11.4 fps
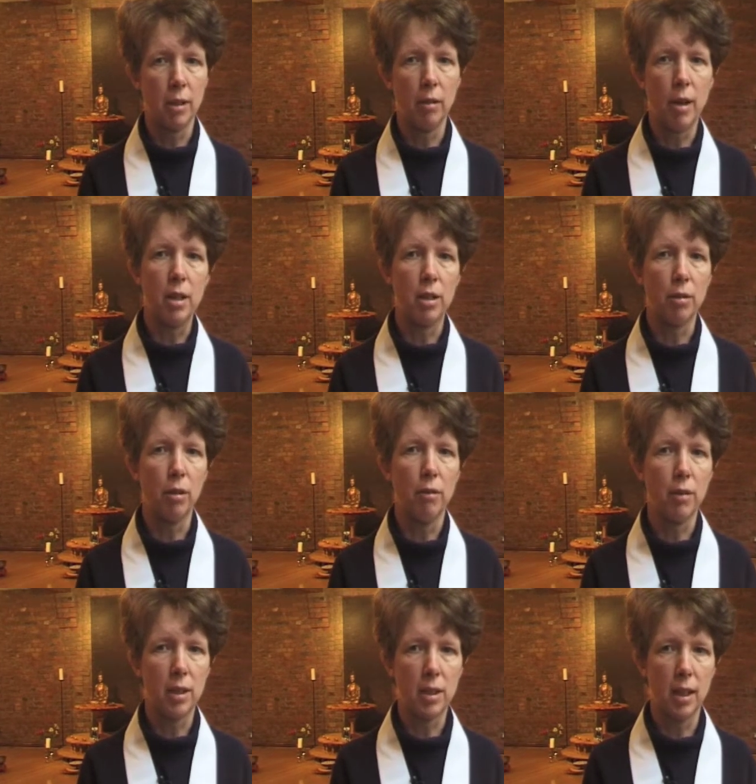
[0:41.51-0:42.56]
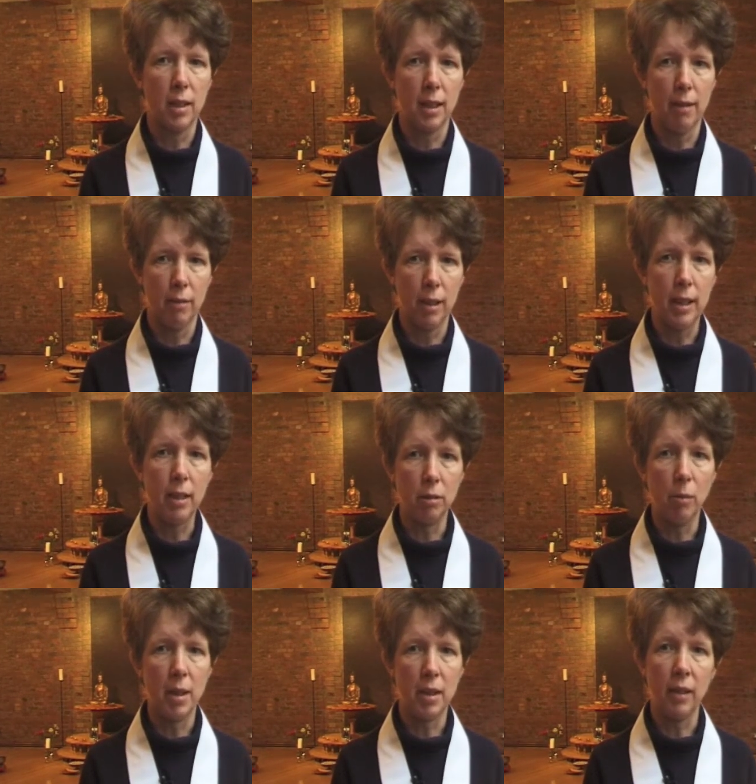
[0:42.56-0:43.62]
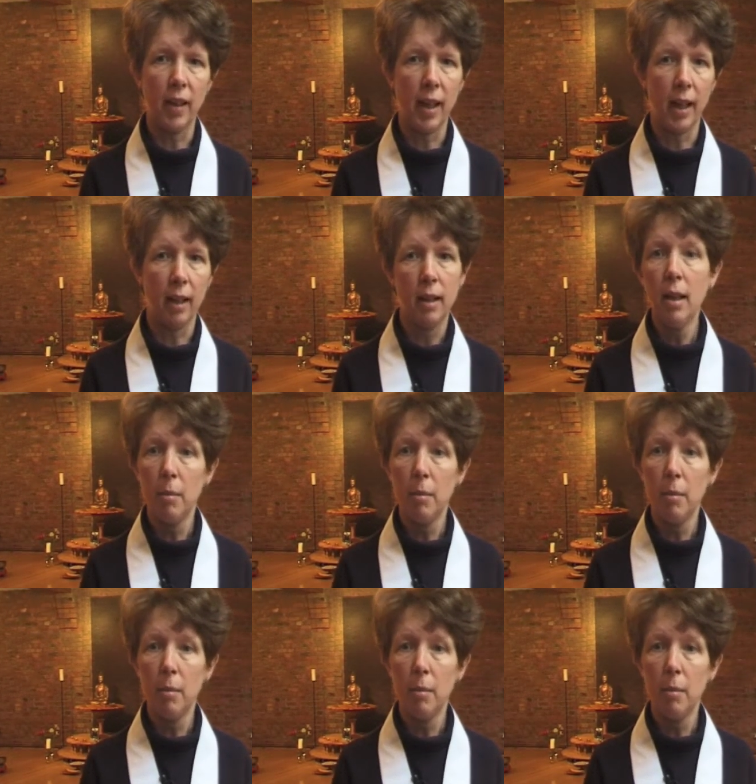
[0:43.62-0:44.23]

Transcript: to the register office and have a legal wedding there,